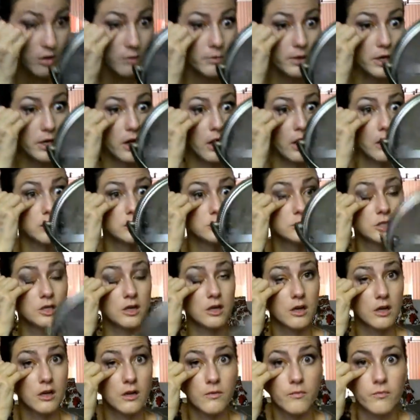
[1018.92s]
Oh my gosh.
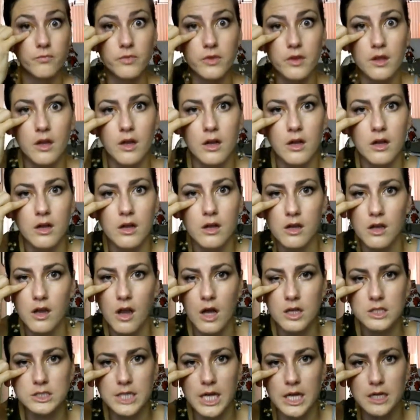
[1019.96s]

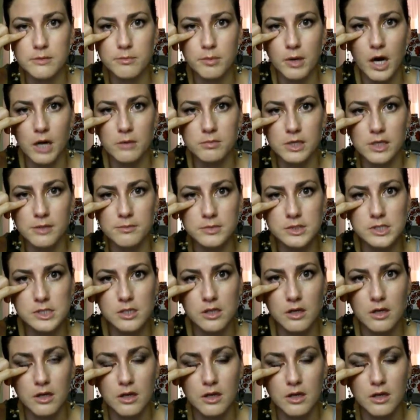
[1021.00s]
Contact problems.